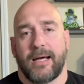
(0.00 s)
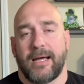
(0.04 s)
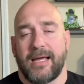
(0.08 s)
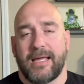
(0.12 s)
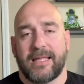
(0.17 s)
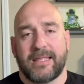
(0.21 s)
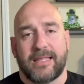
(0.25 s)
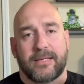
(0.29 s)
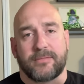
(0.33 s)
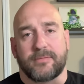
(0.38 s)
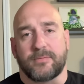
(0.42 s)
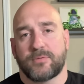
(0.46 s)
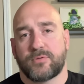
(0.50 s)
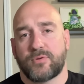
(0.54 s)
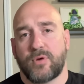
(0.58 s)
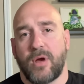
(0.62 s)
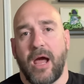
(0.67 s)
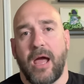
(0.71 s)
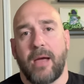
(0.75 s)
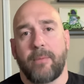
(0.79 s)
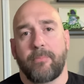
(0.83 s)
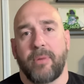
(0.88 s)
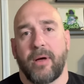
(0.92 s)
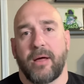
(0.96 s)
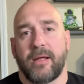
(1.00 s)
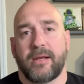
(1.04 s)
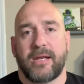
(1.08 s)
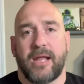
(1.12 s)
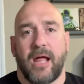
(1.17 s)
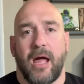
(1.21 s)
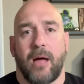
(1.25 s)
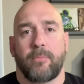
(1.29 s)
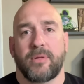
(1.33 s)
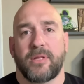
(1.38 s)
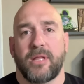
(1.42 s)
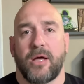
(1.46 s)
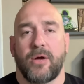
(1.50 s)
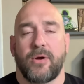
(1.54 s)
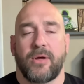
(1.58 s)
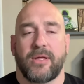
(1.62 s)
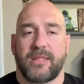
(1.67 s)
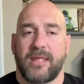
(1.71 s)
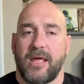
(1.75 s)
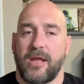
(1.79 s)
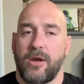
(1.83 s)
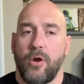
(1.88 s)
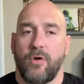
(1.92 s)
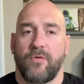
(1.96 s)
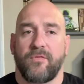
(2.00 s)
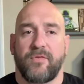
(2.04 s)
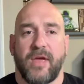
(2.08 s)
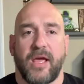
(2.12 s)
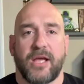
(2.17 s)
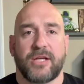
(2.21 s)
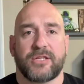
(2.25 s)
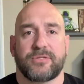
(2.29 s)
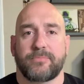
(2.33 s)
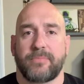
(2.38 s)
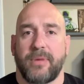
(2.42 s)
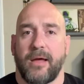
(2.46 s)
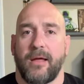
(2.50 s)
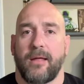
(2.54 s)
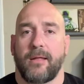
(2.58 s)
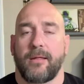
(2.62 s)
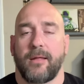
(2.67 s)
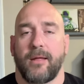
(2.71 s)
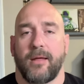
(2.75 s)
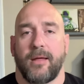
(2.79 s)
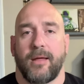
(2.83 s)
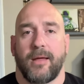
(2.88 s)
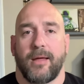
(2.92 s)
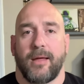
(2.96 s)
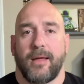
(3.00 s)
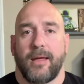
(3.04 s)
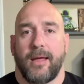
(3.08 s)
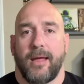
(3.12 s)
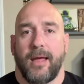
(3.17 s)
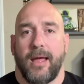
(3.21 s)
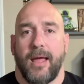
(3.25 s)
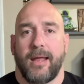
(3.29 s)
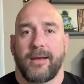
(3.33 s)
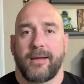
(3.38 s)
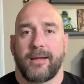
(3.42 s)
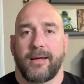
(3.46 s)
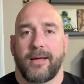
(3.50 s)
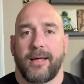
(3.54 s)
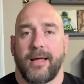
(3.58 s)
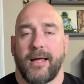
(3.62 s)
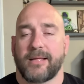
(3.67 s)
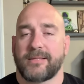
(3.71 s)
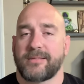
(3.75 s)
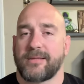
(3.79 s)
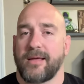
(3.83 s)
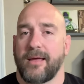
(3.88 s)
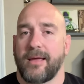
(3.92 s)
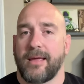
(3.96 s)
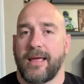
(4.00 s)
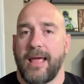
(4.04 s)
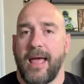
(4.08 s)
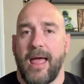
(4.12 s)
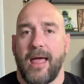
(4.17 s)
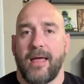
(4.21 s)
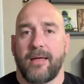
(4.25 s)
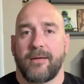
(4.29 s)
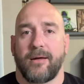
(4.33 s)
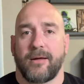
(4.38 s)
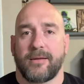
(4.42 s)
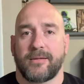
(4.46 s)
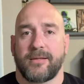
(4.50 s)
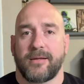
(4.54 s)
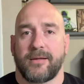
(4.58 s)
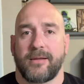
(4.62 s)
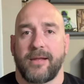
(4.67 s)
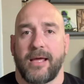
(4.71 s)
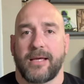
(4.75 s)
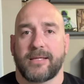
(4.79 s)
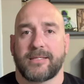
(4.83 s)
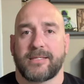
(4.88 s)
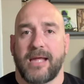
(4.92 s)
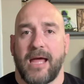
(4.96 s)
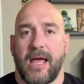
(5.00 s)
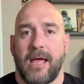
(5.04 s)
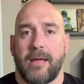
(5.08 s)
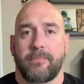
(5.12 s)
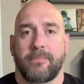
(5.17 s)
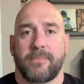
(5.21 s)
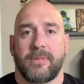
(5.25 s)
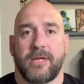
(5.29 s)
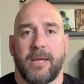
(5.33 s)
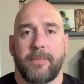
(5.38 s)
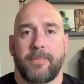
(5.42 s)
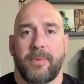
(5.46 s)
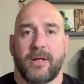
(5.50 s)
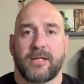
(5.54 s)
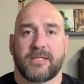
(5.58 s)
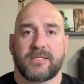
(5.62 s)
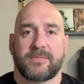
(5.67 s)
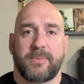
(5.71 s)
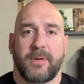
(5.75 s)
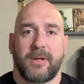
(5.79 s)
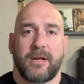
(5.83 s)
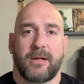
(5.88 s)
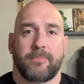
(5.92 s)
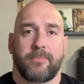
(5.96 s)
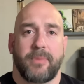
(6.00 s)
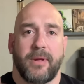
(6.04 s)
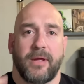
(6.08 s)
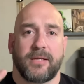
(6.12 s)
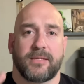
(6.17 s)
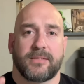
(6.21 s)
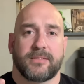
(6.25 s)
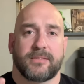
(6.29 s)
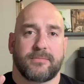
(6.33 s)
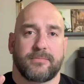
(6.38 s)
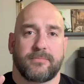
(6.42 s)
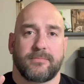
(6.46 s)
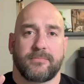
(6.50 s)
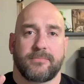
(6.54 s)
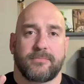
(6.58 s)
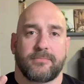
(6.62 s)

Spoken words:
Hit the subscribe button down below. Hit that notification bell. And that's all I got. Until next time, keep on spinning. Peace.